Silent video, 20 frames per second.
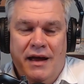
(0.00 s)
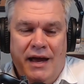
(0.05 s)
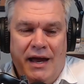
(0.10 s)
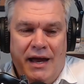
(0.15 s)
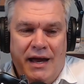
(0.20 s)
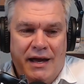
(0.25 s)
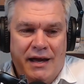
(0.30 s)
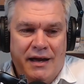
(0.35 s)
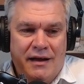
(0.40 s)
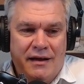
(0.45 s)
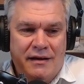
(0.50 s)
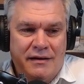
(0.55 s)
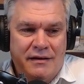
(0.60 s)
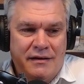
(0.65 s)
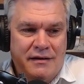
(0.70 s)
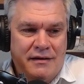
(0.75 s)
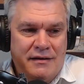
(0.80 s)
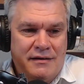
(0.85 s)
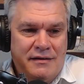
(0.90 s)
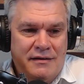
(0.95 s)

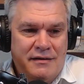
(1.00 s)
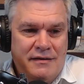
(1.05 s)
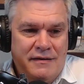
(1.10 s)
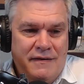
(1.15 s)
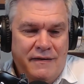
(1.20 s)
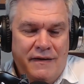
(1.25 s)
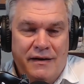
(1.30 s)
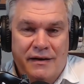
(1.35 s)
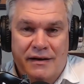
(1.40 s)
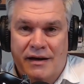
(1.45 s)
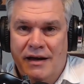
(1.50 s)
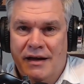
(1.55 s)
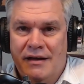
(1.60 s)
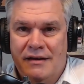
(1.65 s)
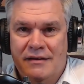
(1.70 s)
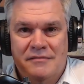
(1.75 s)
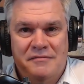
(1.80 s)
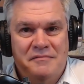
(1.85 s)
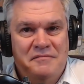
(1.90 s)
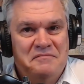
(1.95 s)
And
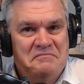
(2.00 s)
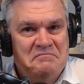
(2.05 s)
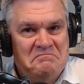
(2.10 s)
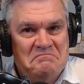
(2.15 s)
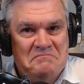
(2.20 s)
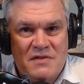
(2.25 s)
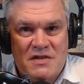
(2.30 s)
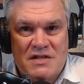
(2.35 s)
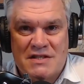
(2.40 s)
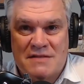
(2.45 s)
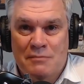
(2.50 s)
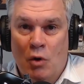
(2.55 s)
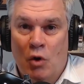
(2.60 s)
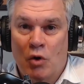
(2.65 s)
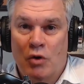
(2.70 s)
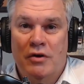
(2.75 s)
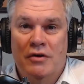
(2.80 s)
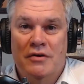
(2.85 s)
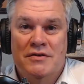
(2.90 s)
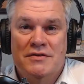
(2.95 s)
again,
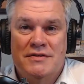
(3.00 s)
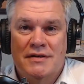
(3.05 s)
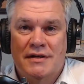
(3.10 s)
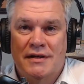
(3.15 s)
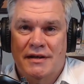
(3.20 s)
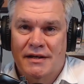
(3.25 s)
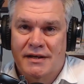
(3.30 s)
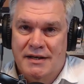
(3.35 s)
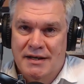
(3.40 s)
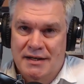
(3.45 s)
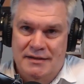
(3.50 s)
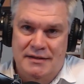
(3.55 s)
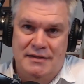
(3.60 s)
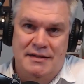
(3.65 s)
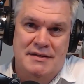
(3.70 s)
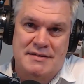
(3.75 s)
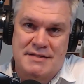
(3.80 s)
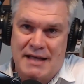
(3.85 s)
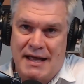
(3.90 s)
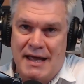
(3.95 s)
smokers get
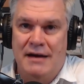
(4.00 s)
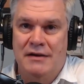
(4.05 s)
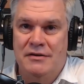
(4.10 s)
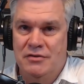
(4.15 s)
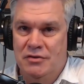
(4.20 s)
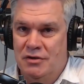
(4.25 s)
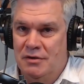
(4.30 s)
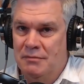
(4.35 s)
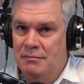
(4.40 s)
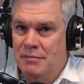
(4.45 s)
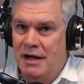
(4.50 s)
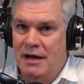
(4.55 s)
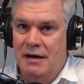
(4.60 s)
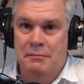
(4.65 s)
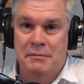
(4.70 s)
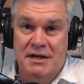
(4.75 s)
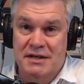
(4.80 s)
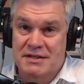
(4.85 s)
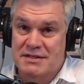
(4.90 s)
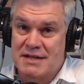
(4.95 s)
this attitude about it
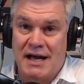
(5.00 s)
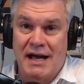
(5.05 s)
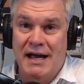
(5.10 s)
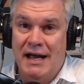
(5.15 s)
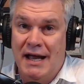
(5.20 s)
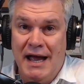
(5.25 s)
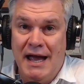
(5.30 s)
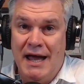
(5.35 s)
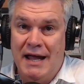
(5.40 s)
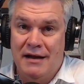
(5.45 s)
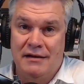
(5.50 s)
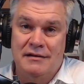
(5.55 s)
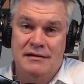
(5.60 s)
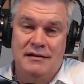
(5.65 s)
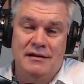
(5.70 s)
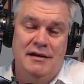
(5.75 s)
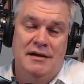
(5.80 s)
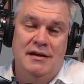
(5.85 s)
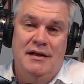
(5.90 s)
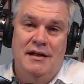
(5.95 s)
because I had it
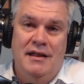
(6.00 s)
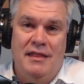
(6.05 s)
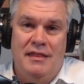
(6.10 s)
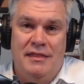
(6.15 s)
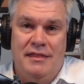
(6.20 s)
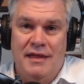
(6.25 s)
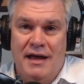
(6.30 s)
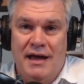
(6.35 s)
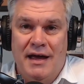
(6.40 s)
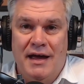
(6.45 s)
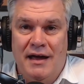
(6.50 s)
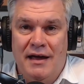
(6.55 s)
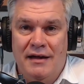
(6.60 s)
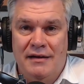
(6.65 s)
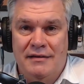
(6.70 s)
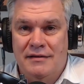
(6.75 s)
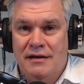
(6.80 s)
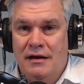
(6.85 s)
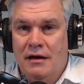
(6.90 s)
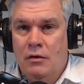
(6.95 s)

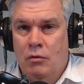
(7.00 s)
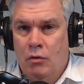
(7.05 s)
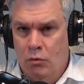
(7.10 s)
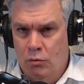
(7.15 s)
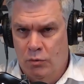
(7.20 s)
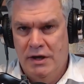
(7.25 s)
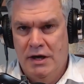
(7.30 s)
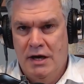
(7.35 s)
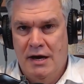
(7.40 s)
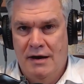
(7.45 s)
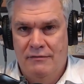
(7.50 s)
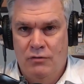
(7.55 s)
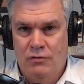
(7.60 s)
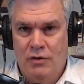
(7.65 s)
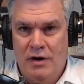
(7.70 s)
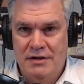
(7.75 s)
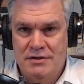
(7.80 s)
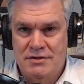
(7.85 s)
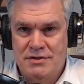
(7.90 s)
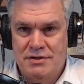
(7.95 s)
that, well, we have
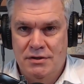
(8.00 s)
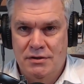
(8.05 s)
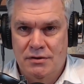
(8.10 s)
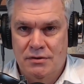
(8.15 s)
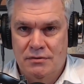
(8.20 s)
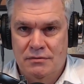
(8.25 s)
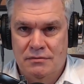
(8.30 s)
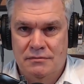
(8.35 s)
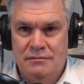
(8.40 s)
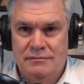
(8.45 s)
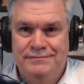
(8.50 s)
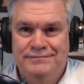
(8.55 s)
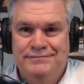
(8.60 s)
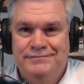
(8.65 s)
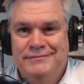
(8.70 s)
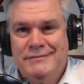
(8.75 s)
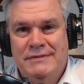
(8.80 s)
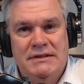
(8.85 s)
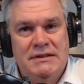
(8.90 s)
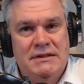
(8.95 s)
rights too.
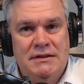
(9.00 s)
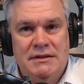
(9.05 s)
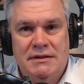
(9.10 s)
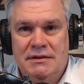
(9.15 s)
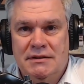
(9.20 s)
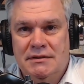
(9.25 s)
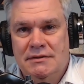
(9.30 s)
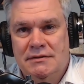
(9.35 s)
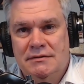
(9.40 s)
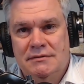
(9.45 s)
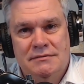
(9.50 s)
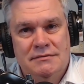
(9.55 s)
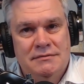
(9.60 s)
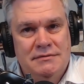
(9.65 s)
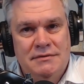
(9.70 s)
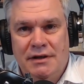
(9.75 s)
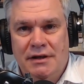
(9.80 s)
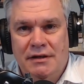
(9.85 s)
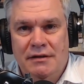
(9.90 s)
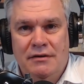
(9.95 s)
No,
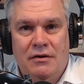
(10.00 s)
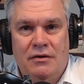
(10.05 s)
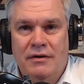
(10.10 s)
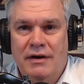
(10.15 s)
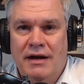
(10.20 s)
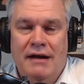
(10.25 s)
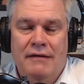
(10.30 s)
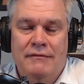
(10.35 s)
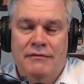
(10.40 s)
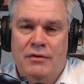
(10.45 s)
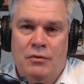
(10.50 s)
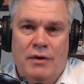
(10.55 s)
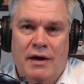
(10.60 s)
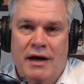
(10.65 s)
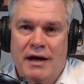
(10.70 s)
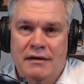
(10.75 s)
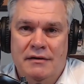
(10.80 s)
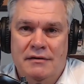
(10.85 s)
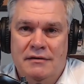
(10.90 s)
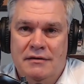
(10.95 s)
you don't have the
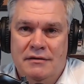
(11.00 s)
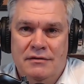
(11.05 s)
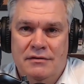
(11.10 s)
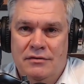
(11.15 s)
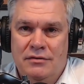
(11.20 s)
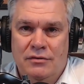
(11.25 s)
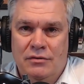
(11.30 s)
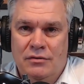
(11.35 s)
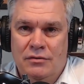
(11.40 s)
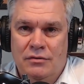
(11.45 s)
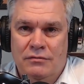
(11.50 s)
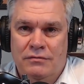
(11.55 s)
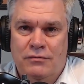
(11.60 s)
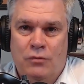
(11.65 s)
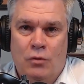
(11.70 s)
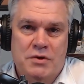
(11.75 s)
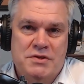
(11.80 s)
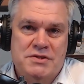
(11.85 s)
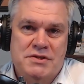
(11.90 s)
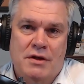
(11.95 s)
right to
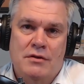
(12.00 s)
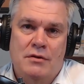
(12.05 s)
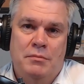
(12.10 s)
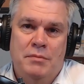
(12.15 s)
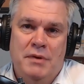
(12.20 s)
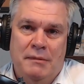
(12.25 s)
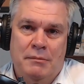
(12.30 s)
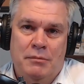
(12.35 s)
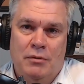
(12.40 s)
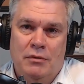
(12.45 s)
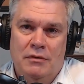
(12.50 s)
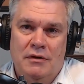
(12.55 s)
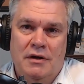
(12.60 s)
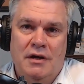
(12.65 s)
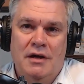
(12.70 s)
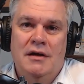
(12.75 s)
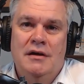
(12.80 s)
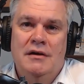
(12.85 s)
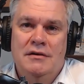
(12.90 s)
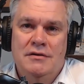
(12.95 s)
force other people
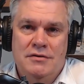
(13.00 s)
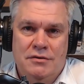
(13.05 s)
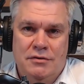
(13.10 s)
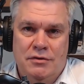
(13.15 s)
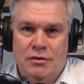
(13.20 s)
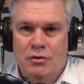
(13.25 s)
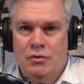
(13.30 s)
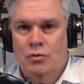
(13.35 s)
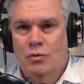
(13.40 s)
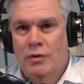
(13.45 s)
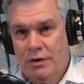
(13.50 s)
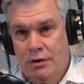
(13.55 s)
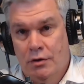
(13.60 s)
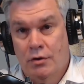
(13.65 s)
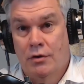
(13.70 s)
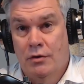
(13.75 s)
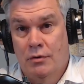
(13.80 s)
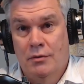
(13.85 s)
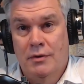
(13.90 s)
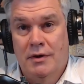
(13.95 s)
to do what
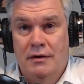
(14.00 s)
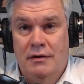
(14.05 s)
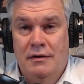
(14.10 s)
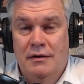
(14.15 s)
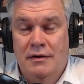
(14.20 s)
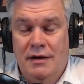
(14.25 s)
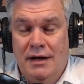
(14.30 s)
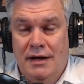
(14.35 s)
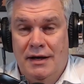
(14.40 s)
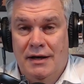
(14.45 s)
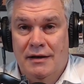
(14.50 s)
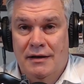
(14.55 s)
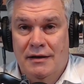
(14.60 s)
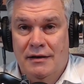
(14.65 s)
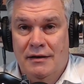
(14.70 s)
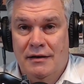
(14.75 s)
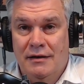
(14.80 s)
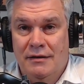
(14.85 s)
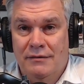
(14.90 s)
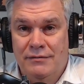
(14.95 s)
you're doing.
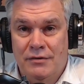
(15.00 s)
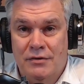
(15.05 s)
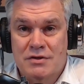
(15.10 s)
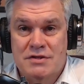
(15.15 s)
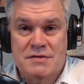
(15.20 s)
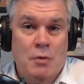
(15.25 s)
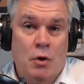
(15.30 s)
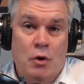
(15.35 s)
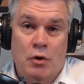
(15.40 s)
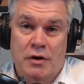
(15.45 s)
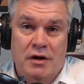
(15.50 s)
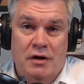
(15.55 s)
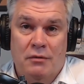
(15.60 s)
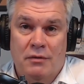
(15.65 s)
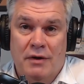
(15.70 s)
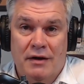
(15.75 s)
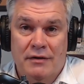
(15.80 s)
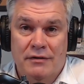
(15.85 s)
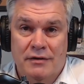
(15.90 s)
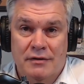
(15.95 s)
And if you're smoking
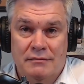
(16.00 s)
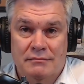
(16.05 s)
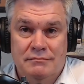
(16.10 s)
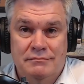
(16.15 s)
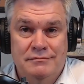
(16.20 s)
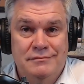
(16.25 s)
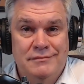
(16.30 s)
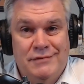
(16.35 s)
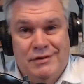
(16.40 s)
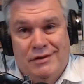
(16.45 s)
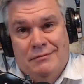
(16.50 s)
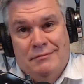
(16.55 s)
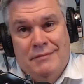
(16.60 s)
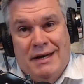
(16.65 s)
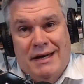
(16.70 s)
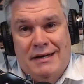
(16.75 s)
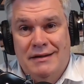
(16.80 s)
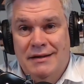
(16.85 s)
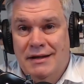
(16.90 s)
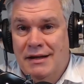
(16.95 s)
around them, you're
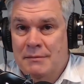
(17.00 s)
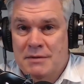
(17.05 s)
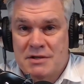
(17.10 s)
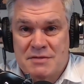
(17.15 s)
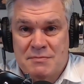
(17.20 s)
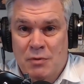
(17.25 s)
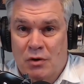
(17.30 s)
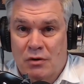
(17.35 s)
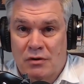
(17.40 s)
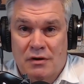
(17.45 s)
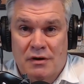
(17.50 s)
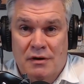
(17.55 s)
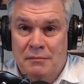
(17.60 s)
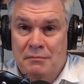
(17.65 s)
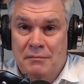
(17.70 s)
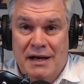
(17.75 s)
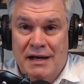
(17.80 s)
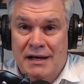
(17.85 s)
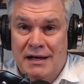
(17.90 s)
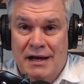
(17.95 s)
making them a smoker. It
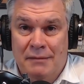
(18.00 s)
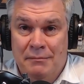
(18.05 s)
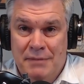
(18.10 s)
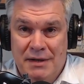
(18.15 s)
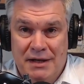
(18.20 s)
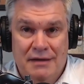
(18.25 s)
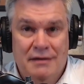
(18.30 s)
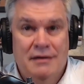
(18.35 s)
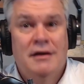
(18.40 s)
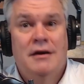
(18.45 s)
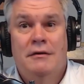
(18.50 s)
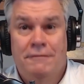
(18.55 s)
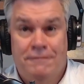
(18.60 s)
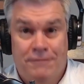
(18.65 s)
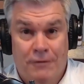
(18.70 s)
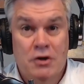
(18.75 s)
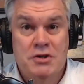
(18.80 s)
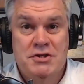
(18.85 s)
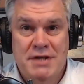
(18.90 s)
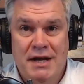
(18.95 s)
may not be
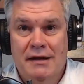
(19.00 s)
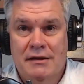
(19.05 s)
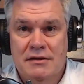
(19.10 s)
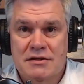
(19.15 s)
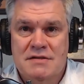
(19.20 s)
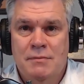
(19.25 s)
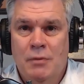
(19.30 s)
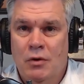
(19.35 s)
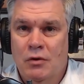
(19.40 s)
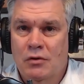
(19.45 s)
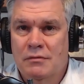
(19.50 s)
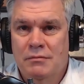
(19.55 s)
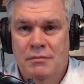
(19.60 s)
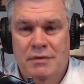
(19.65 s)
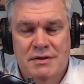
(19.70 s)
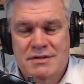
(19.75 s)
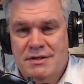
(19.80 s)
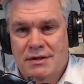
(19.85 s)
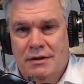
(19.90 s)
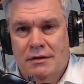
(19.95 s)
firsthand smoke,
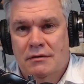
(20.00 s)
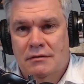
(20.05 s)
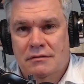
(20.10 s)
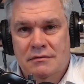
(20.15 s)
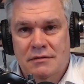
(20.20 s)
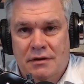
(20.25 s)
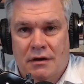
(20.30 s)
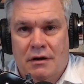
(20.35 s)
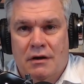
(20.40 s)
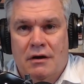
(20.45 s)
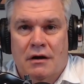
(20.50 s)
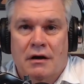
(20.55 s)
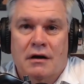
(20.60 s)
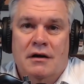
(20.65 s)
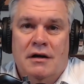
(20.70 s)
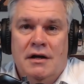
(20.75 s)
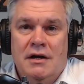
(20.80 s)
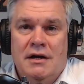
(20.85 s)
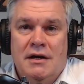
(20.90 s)
but still you are.